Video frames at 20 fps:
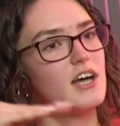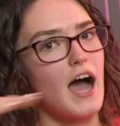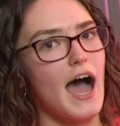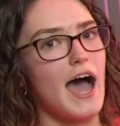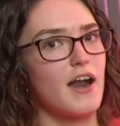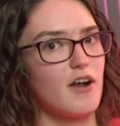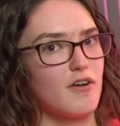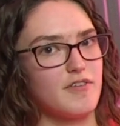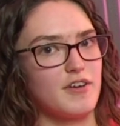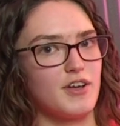
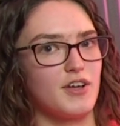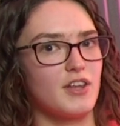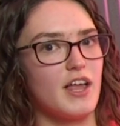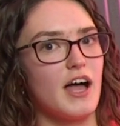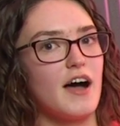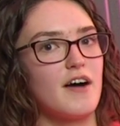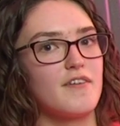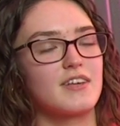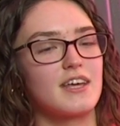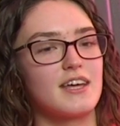I don't feel
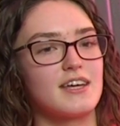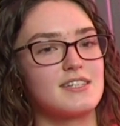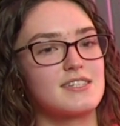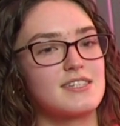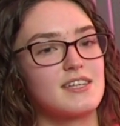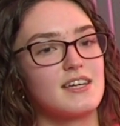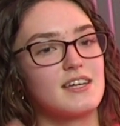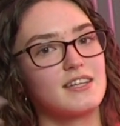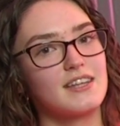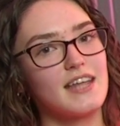loved,
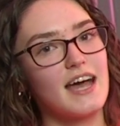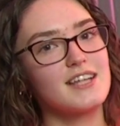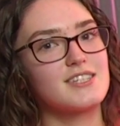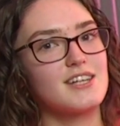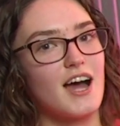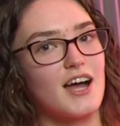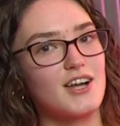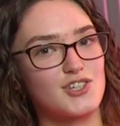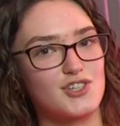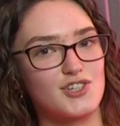because that's
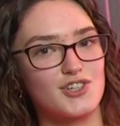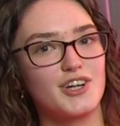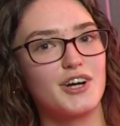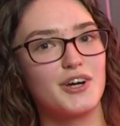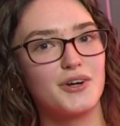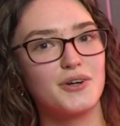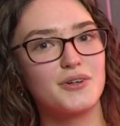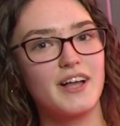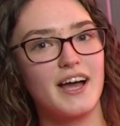not true.